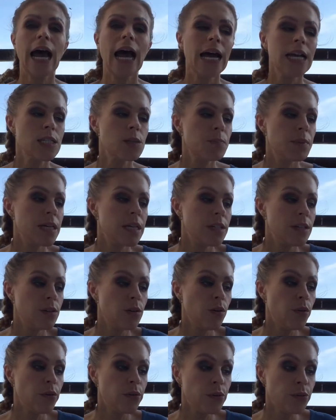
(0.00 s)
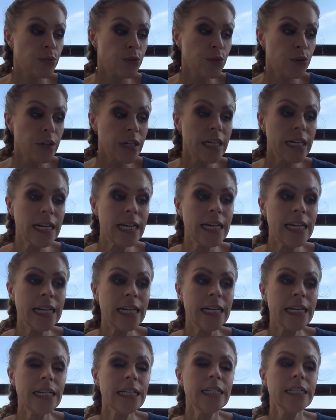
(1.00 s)
has been
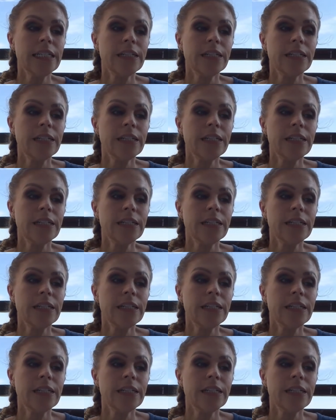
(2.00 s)
really